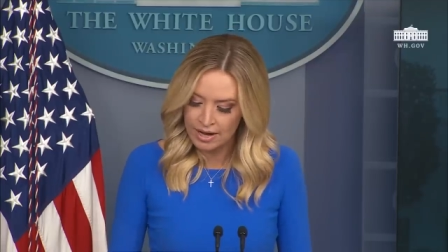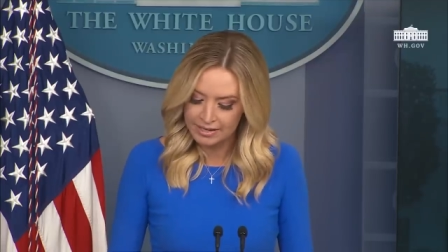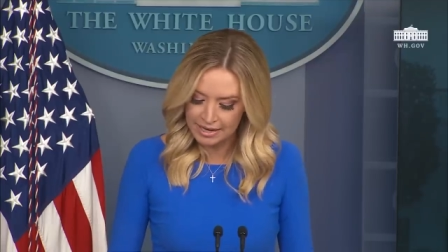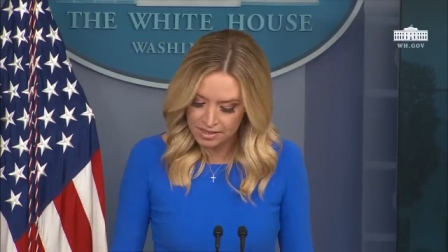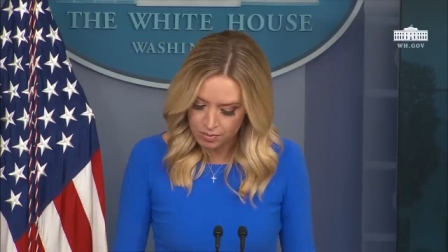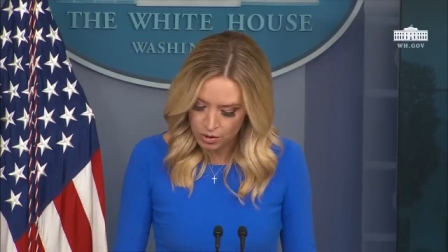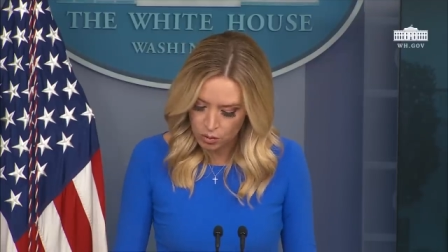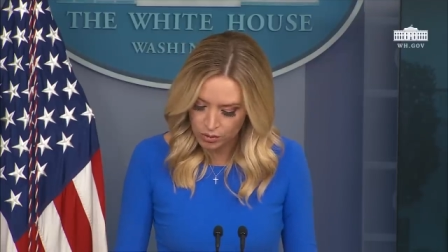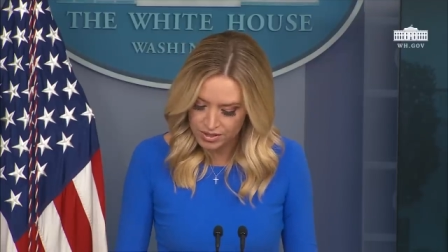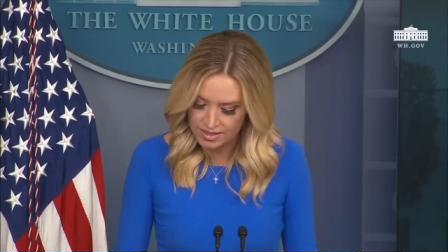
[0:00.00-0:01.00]
Ginsburg
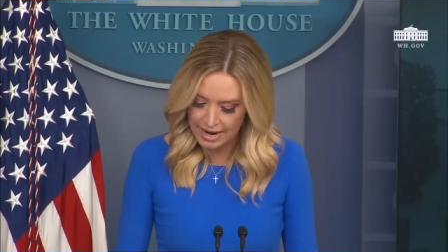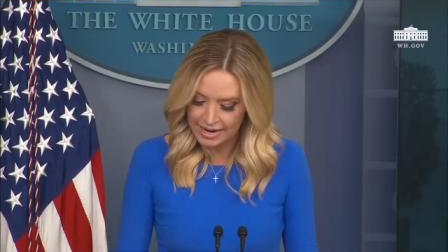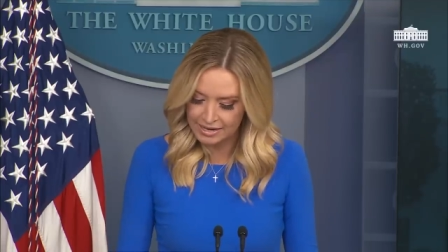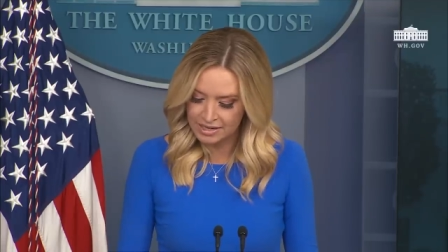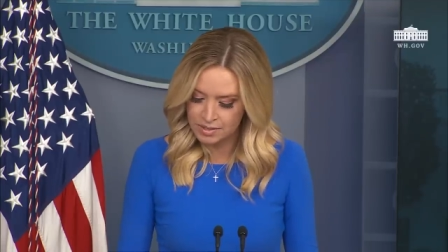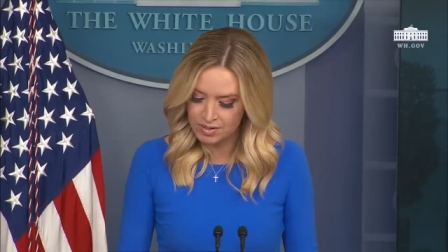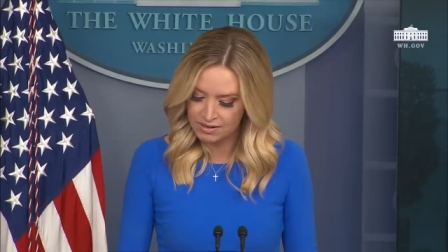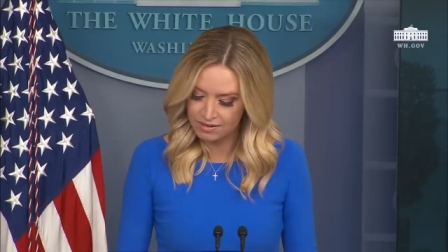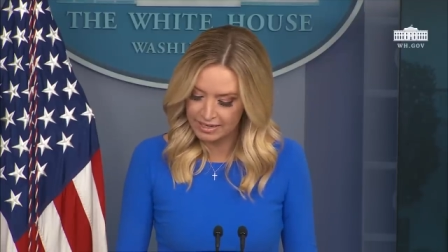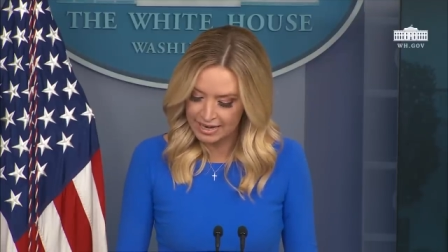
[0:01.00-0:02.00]
will decide any
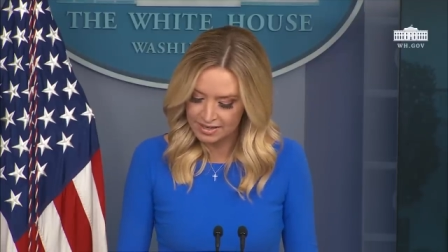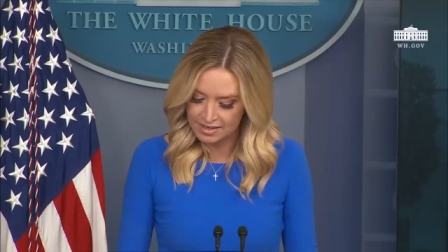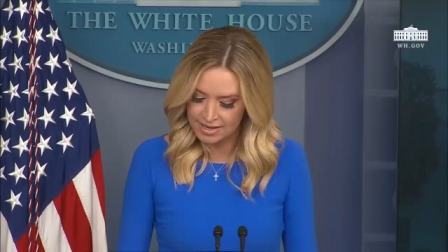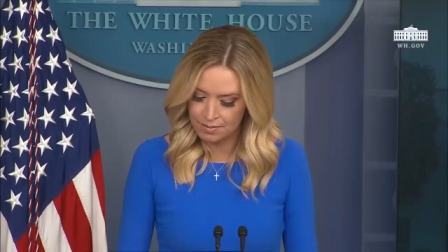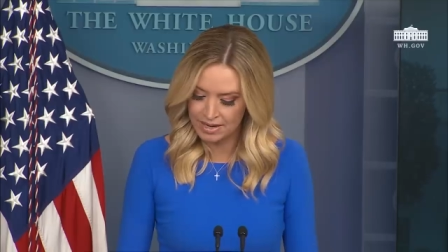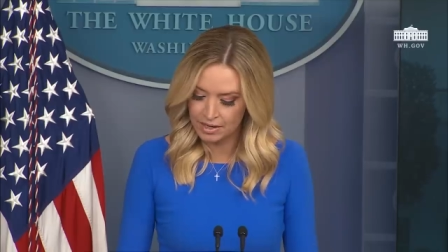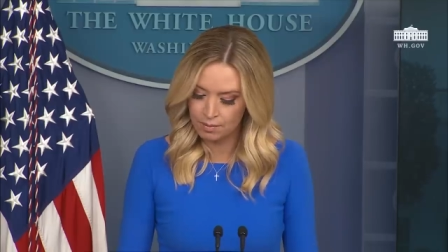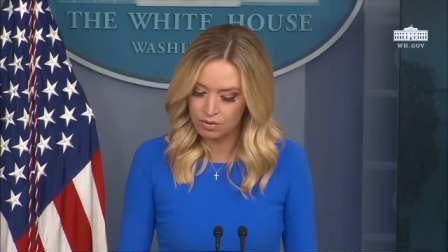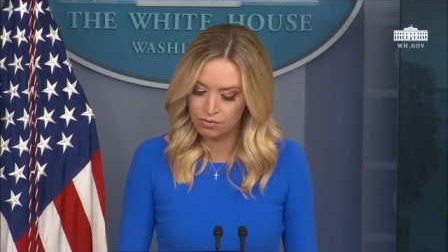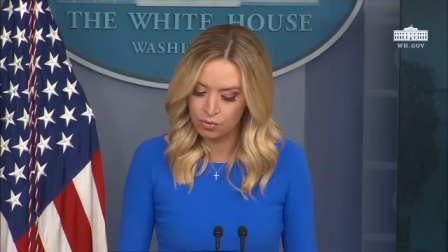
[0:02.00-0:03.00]
specific case cases that may come
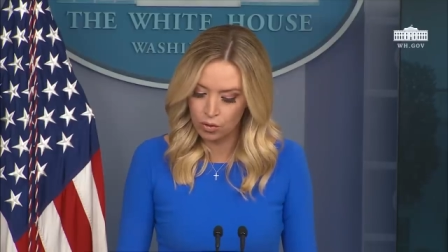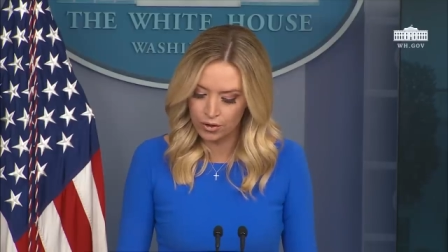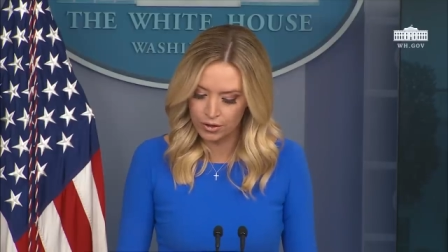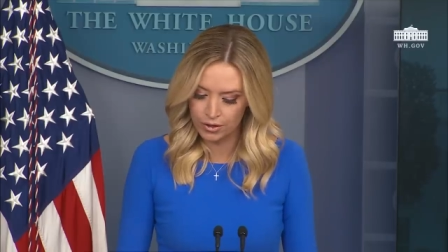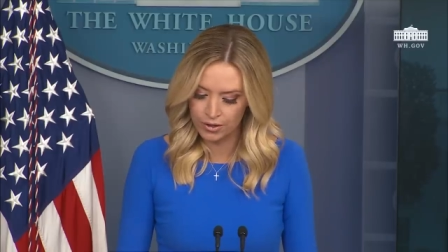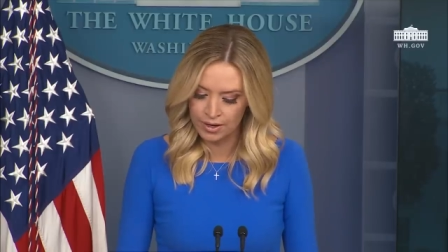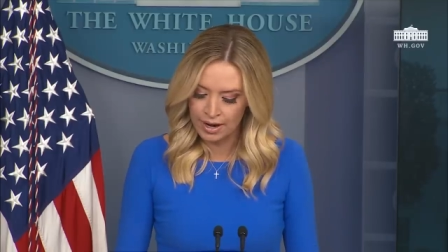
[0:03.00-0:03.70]
before her.